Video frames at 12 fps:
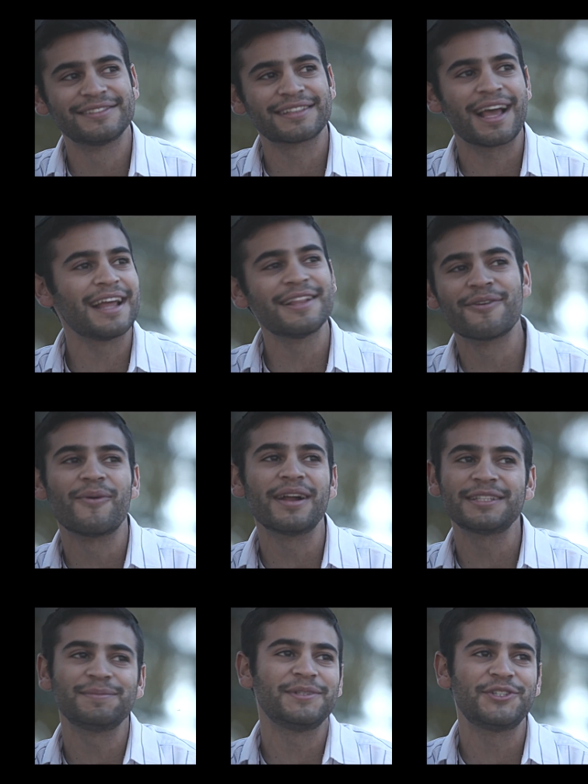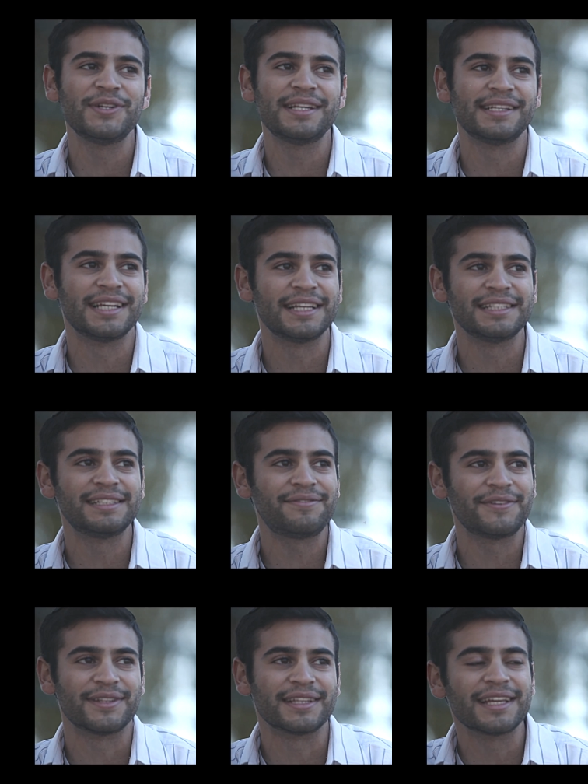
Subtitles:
I didn't want to be treated any differently.